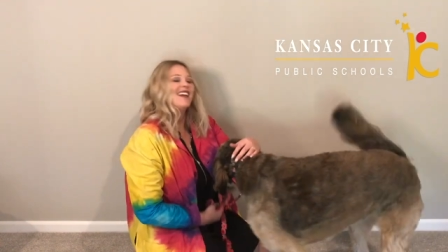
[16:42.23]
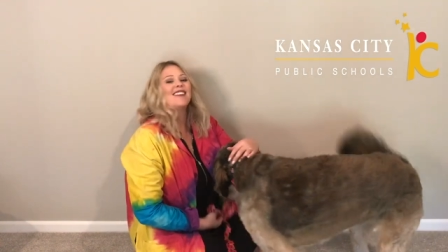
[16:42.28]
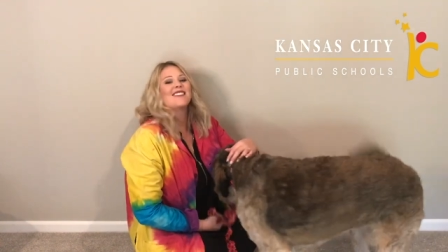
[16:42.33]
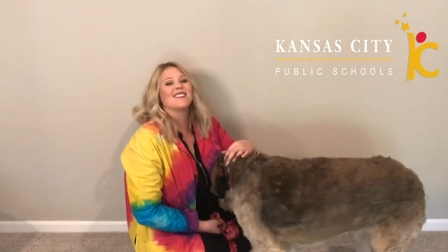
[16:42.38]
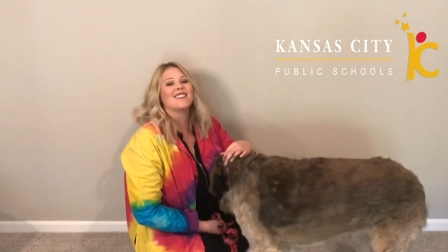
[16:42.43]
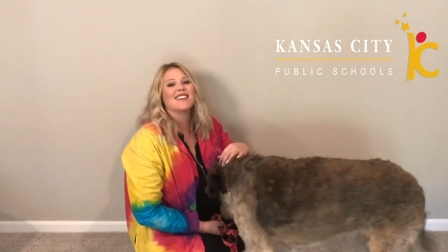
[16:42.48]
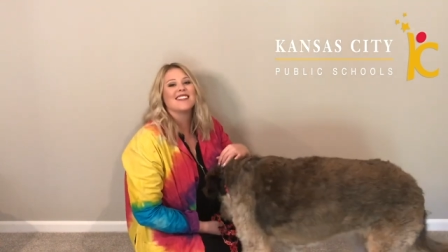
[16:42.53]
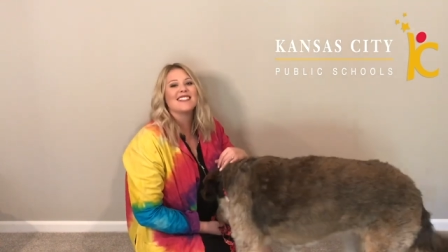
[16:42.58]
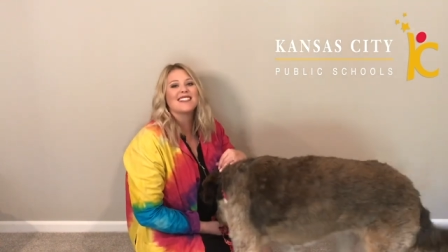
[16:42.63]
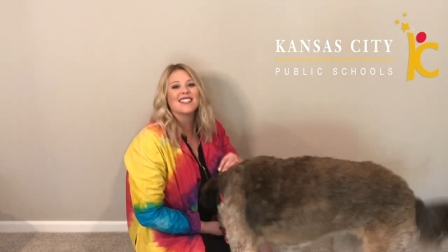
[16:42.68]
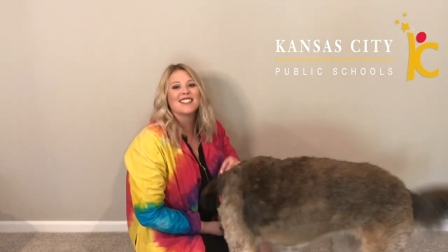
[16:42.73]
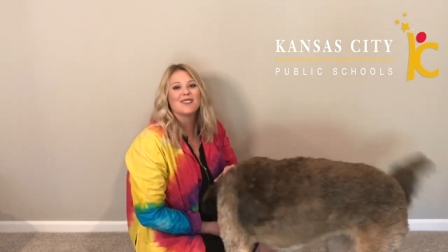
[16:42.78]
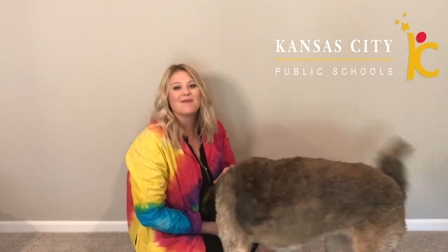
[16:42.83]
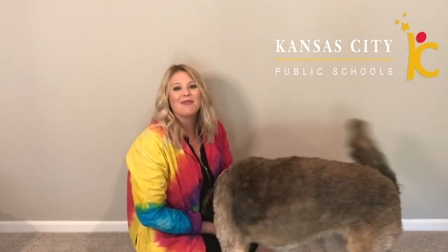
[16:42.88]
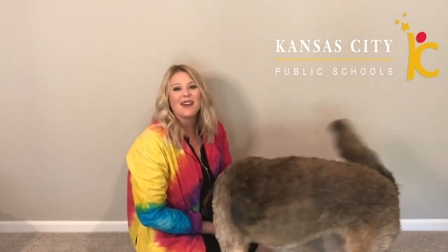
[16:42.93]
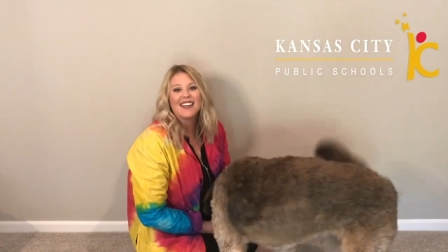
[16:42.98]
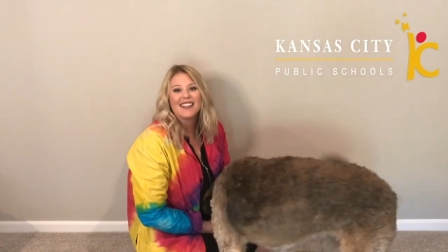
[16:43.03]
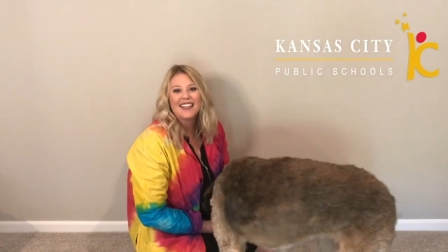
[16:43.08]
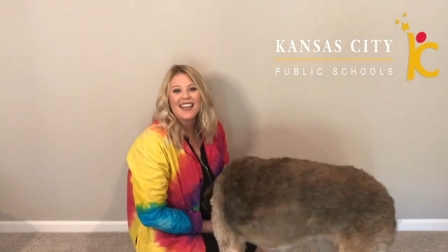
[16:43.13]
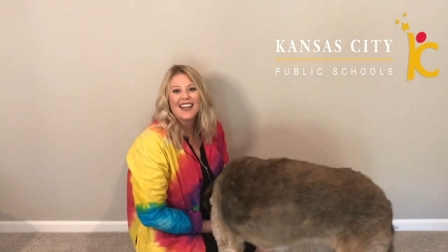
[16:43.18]
So this is
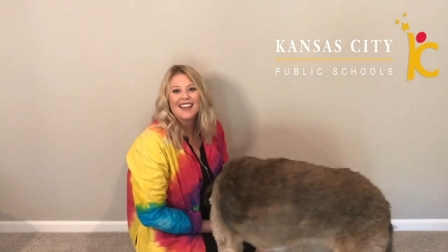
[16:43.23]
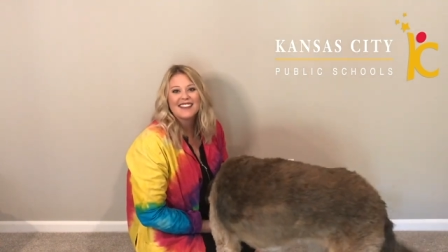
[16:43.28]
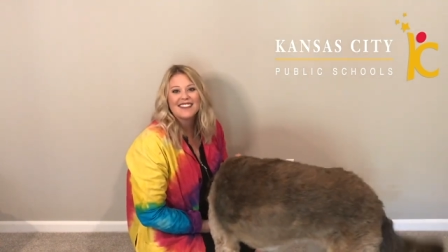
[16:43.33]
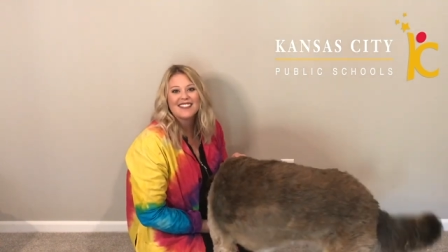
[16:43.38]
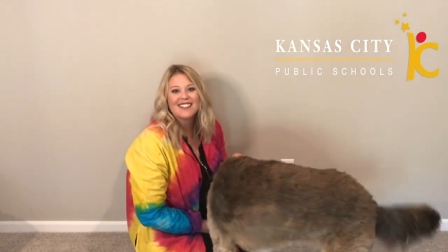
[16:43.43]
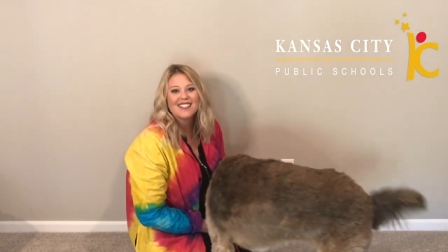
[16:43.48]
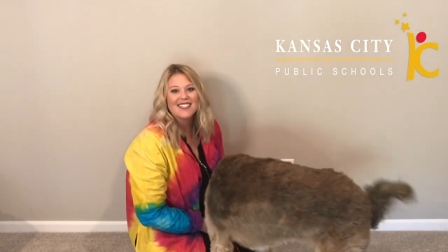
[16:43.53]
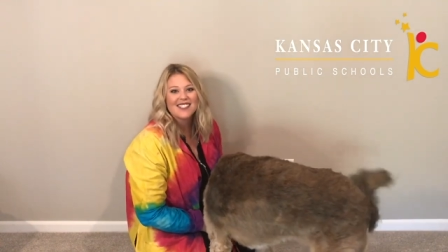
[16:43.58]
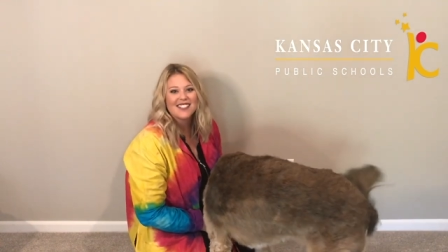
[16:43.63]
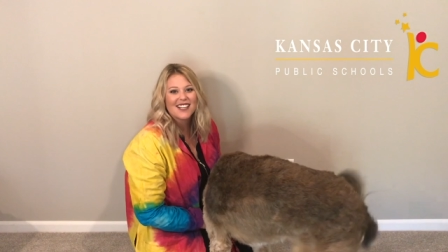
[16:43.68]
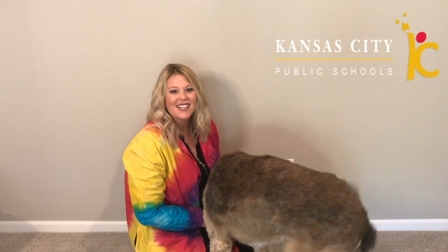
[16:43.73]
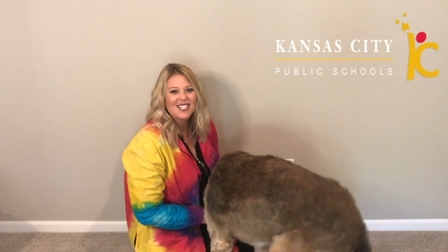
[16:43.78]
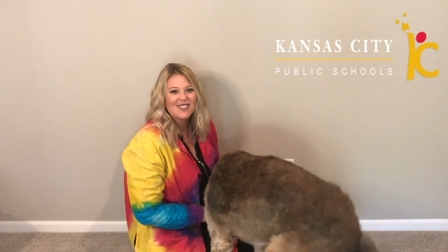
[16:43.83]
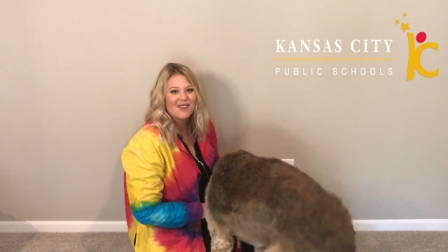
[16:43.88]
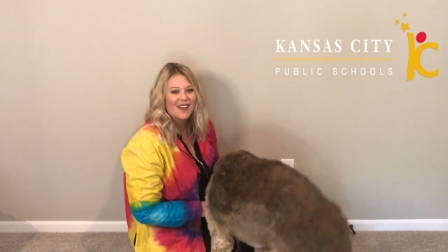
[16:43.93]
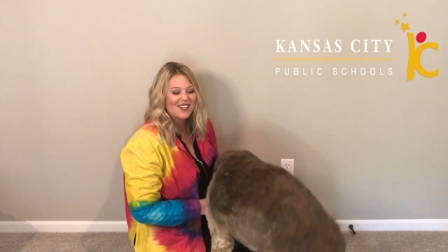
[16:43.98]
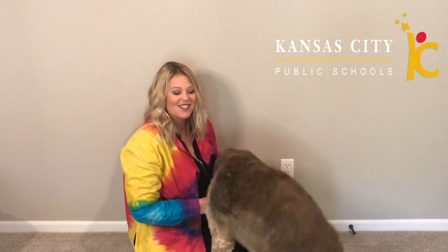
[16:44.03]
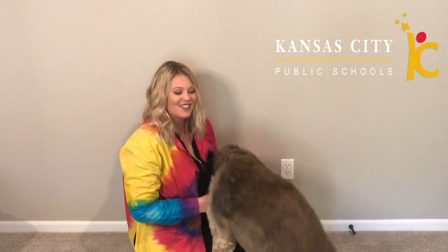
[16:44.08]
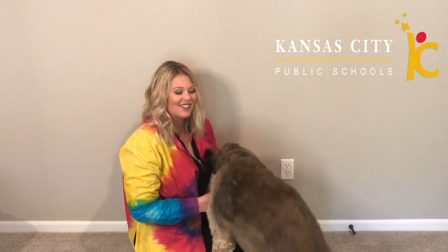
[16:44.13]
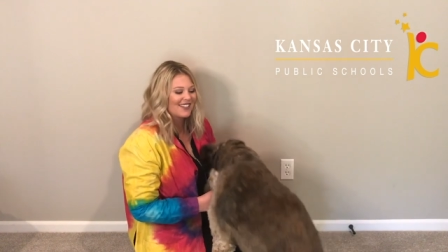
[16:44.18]
Bella. She's our
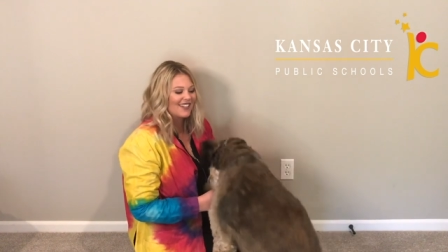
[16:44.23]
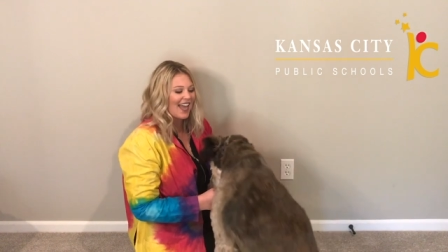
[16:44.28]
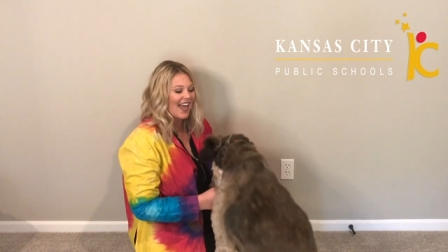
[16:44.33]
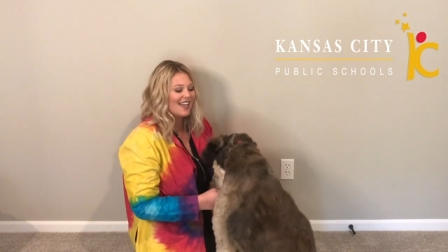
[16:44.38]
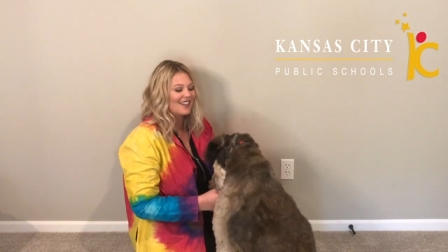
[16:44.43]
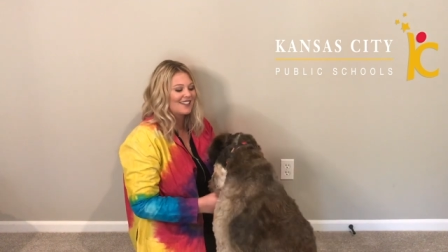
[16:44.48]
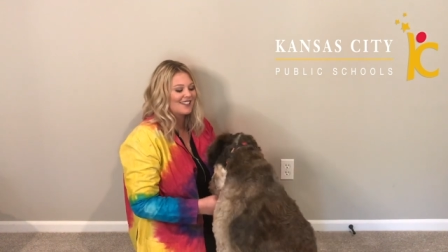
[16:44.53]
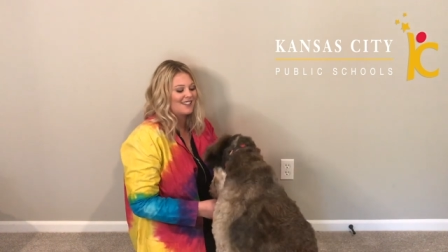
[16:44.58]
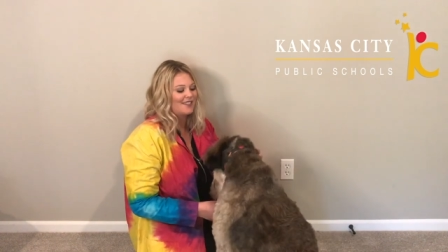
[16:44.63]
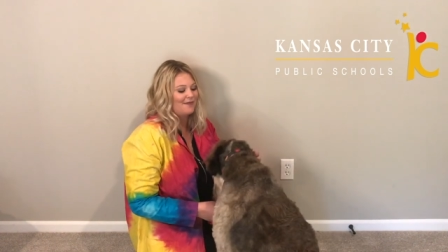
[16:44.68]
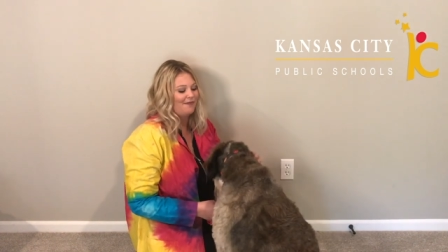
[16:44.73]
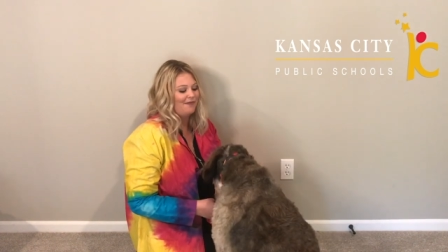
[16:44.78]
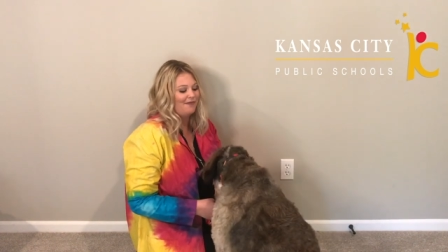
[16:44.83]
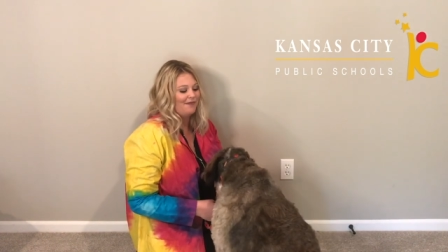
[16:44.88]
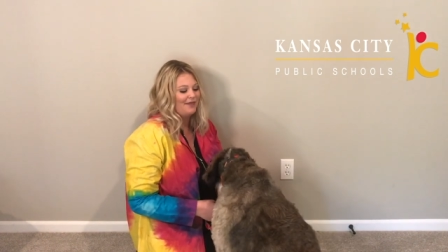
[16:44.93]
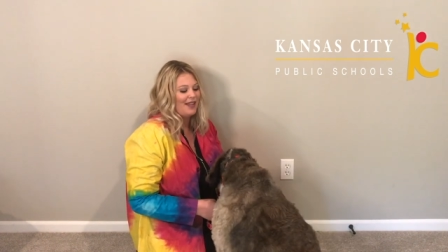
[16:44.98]
special guest.